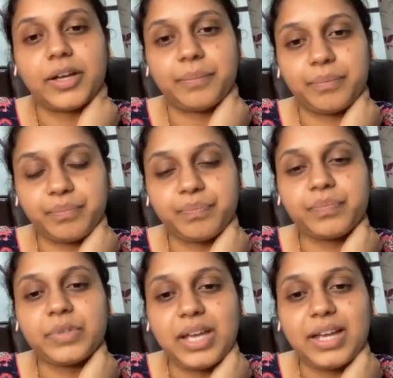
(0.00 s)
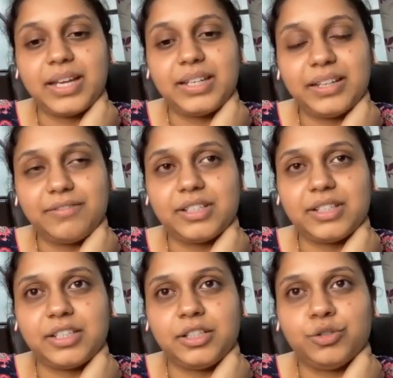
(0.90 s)
Yeah,
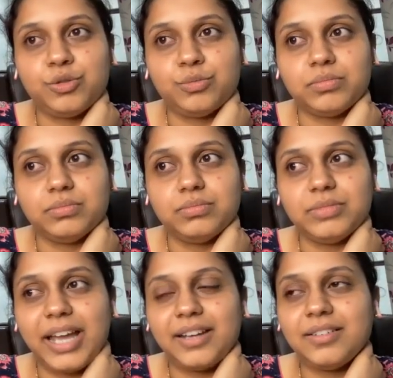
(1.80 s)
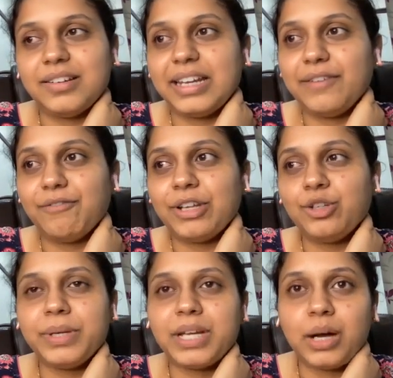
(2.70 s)
definitely. And when
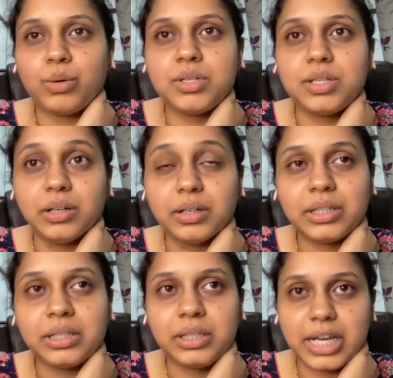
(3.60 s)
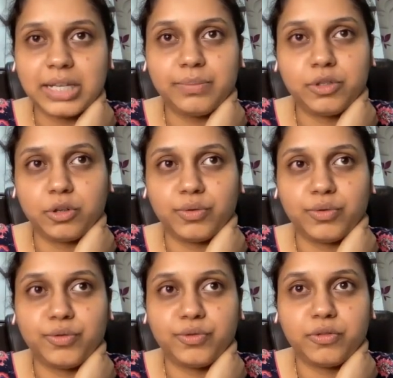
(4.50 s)
you pick out certain types of
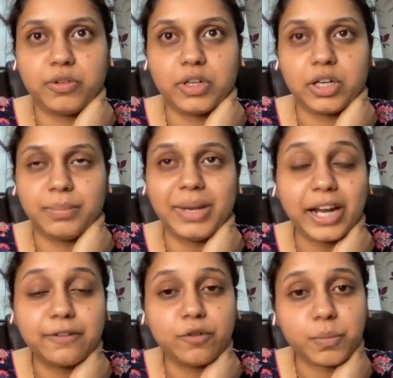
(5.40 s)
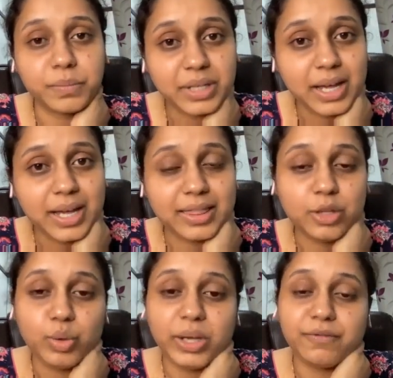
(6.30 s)
platforms,
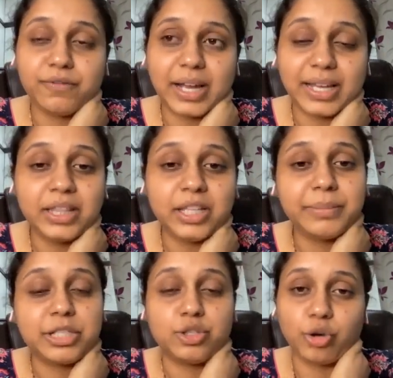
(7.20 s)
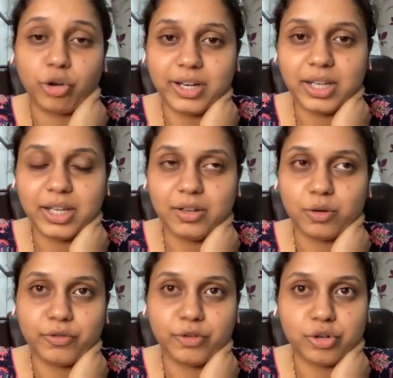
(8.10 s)
you can find the majority
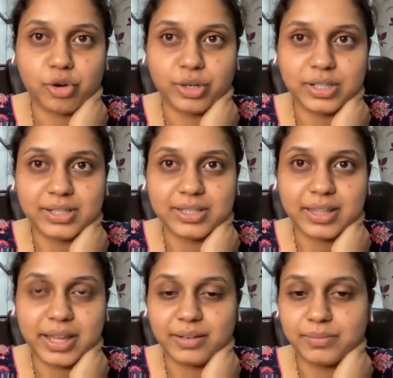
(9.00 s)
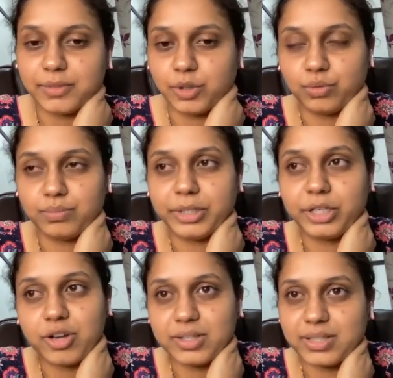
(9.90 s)
of your audience there,
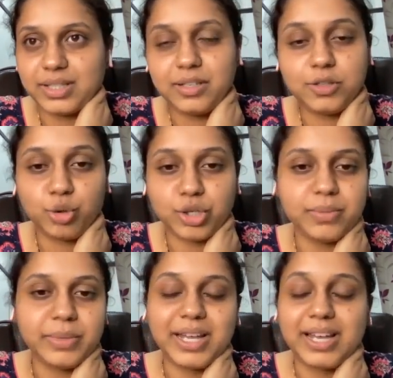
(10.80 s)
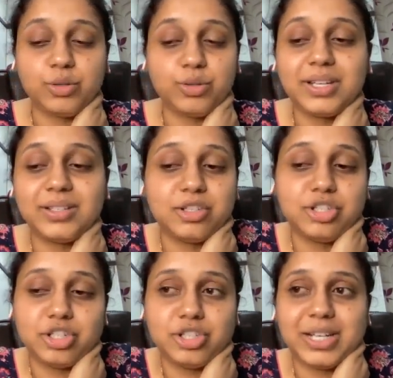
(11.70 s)
because it's a social media. As you said, it's a
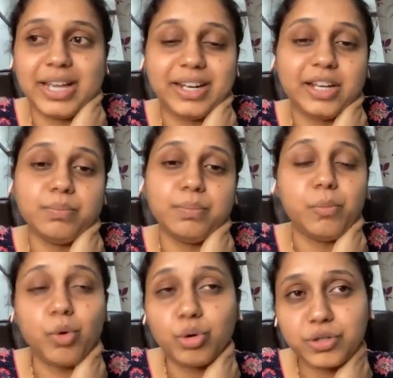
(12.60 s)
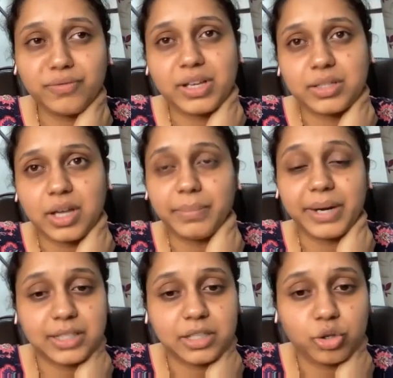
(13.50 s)
digital era, and most of us are
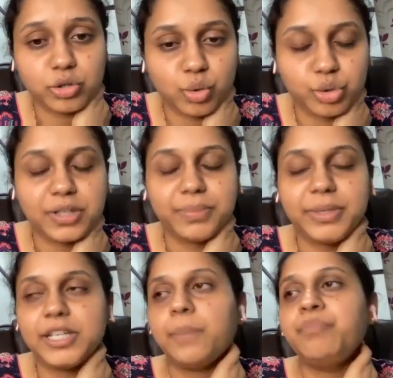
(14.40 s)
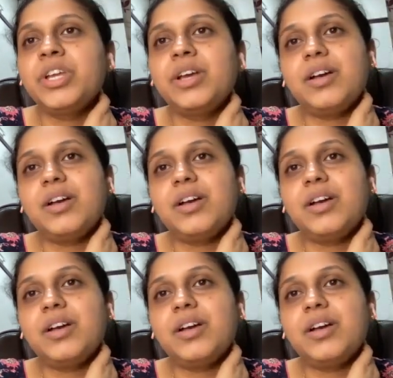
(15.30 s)
present on social media.